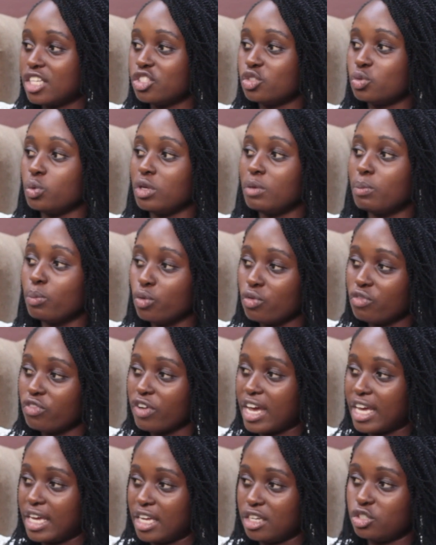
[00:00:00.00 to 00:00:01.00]
as we move
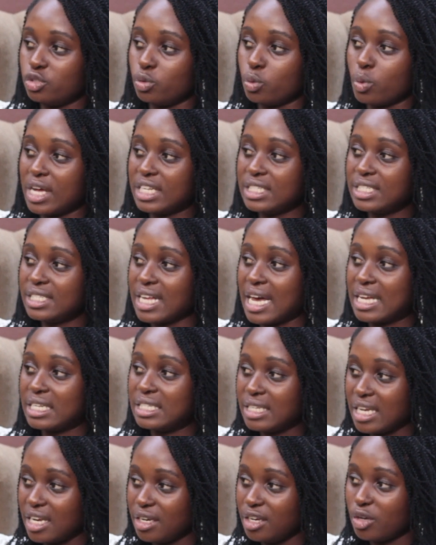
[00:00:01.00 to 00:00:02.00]
ahead towards
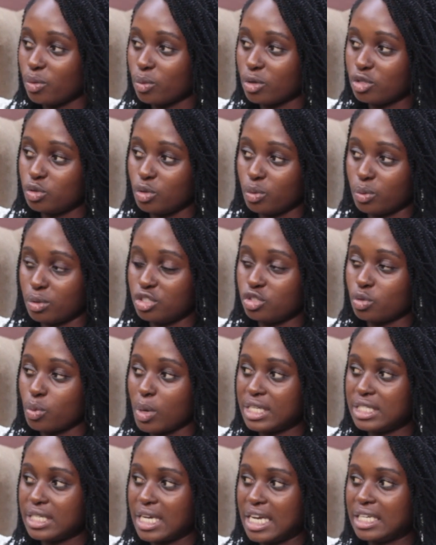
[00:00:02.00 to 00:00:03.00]
attaining what we want to
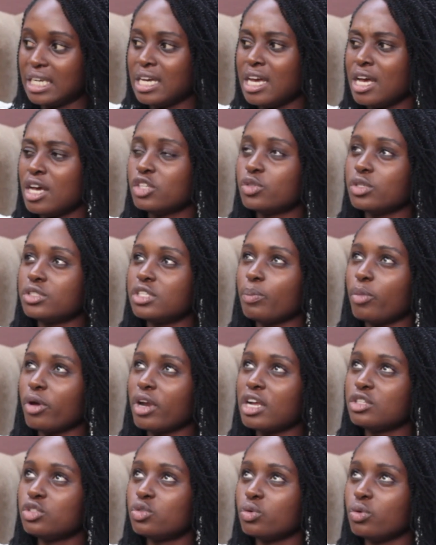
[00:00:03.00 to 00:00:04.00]
attain. So it's
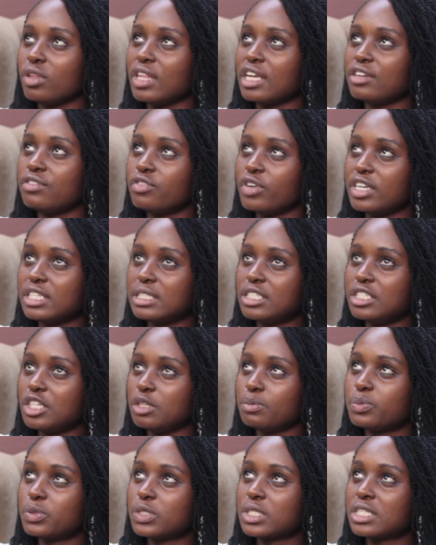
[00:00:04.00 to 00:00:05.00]
important to know that
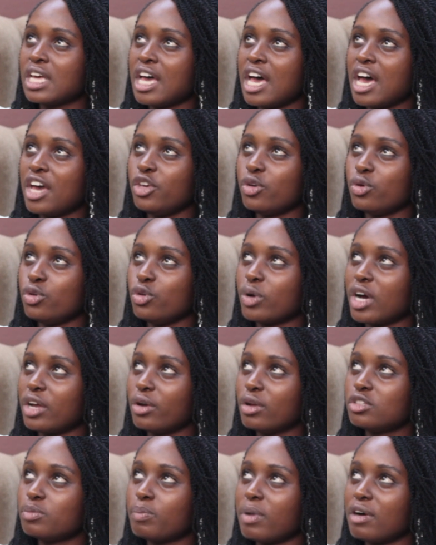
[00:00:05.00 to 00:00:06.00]
friendships, you
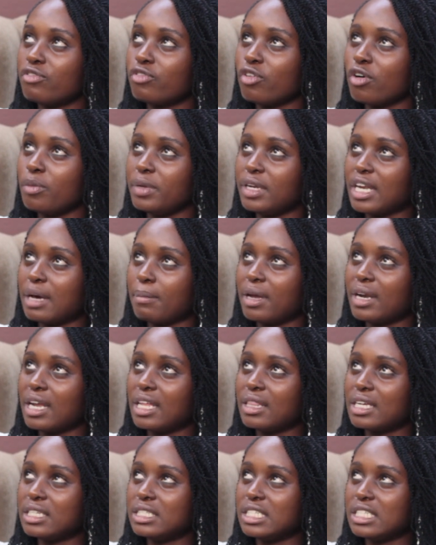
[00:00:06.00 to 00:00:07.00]
cannot perform in a manner
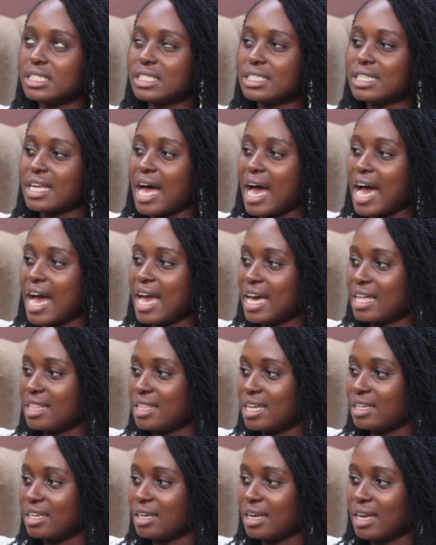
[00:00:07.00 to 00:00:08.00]
that is higher
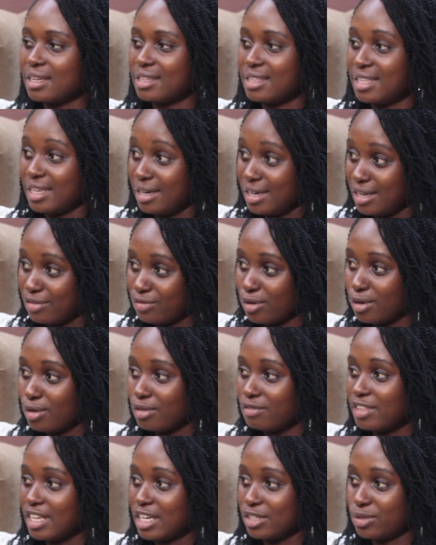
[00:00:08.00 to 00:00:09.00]
than the level
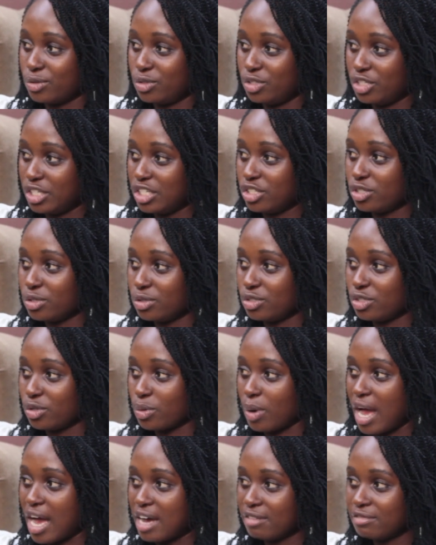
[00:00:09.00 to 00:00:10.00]
of the associations you
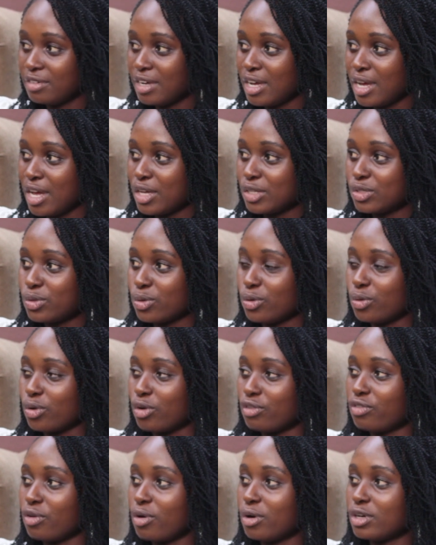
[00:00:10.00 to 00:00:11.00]
have. So
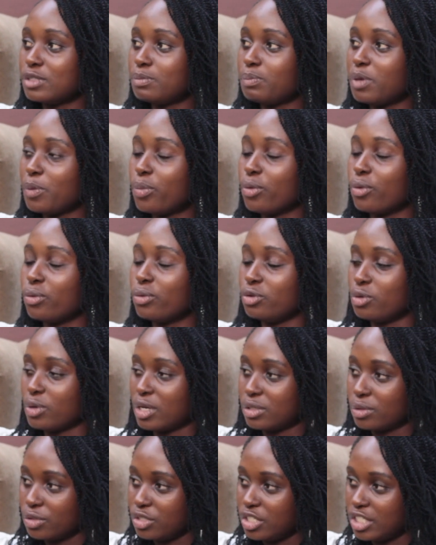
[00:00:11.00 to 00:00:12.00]
of course, people who you
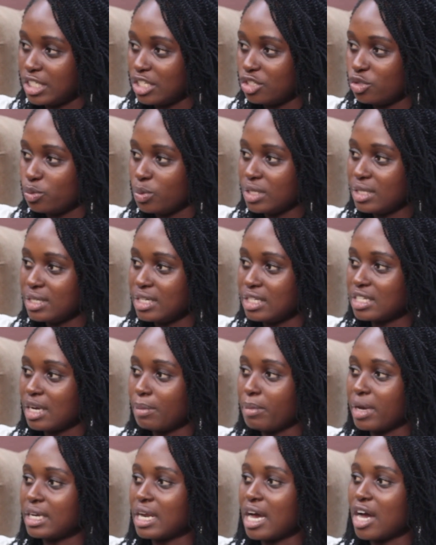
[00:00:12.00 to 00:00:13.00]
associate with
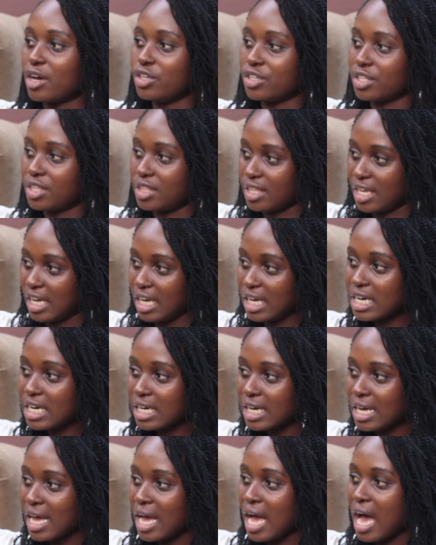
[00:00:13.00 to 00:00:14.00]
determine how you
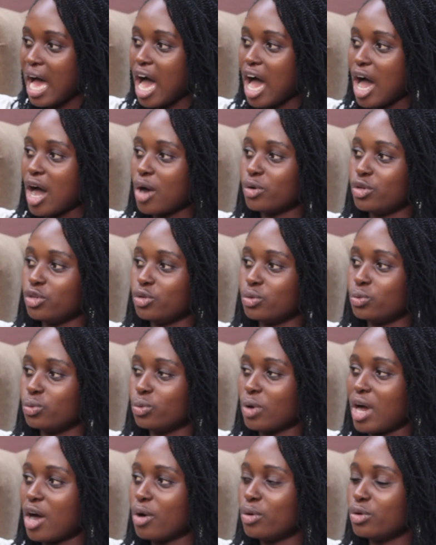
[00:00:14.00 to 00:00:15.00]
think, how you